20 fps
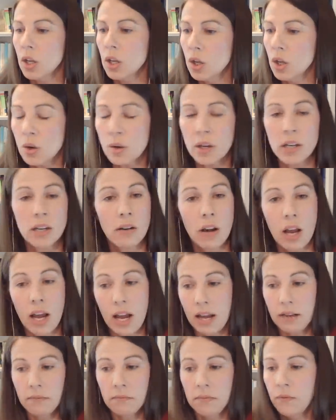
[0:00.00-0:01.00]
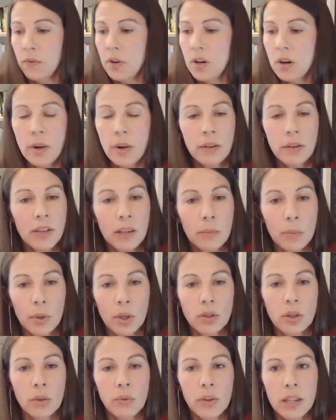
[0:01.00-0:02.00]
You can, if you don't want to read the
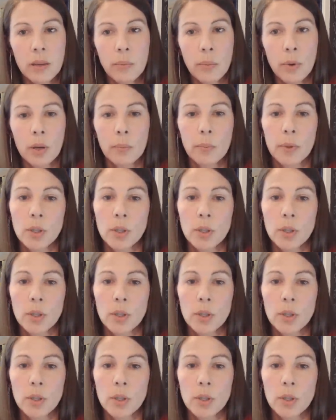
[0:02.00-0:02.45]
book, don't read the book,